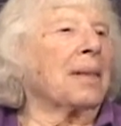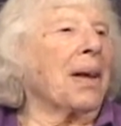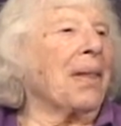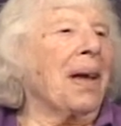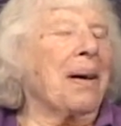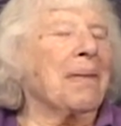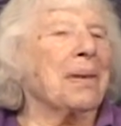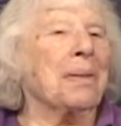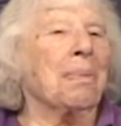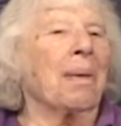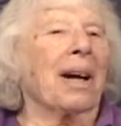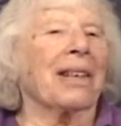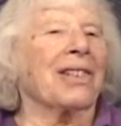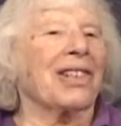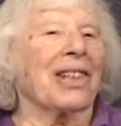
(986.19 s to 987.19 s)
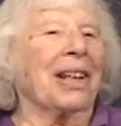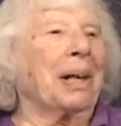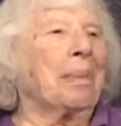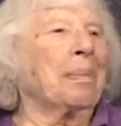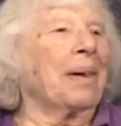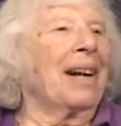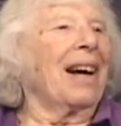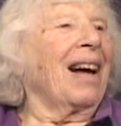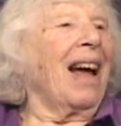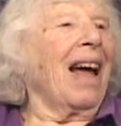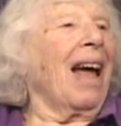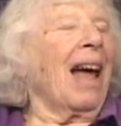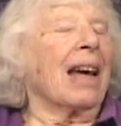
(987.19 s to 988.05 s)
No, that was my job. Mm-hmm.